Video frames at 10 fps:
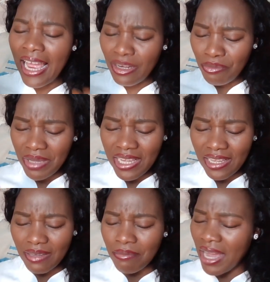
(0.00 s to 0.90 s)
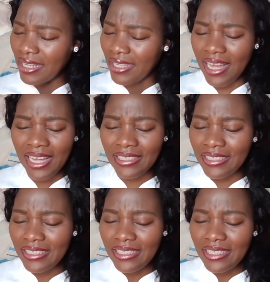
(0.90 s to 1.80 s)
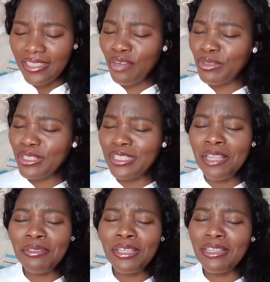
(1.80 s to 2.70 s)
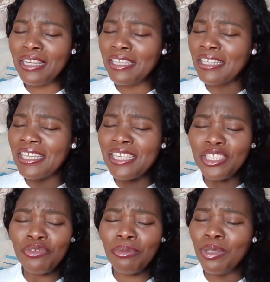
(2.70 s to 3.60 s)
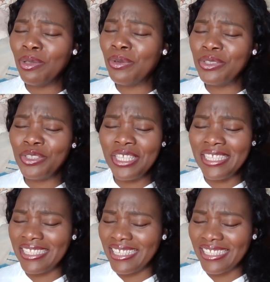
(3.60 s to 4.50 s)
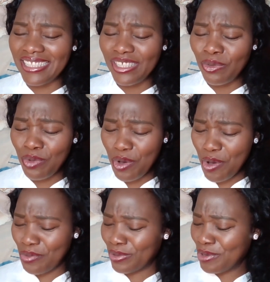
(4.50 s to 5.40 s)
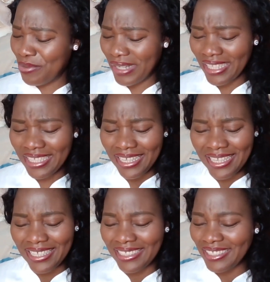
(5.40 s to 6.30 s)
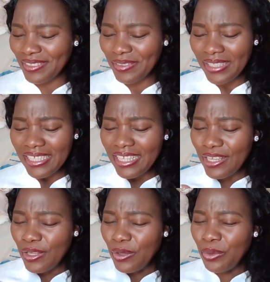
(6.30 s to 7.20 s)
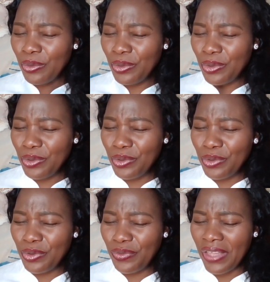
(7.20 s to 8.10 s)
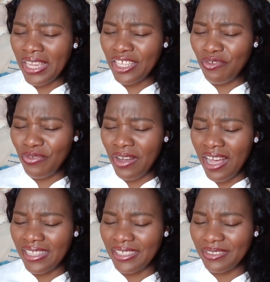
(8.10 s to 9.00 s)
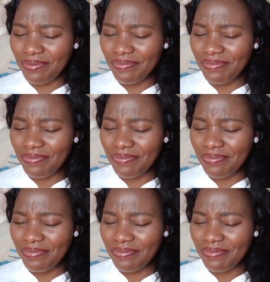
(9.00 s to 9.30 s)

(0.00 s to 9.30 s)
and me, my God there is nothing like a kiss from the Lord Jesus. Ooh, glory to God. Ooh, thank you, Father.